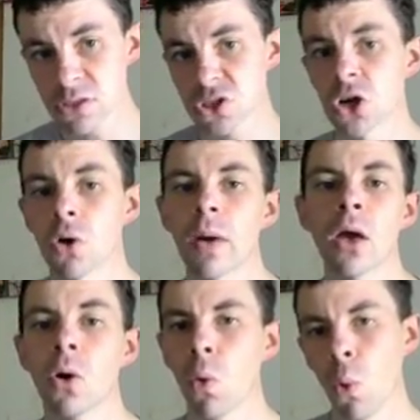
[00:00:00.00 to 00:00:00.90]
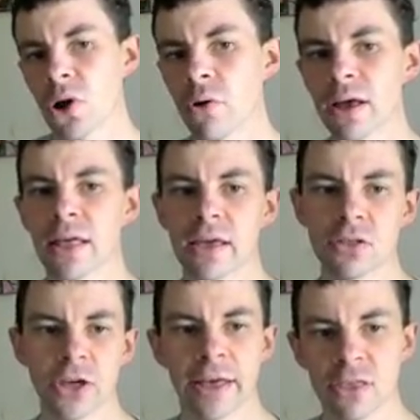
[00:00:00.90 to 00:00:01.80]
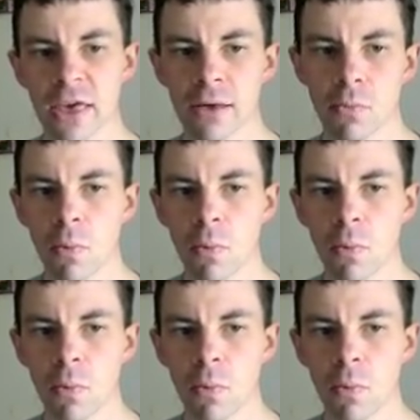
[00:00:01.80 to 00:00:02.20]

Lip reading: So, what do I like in Jet's kit?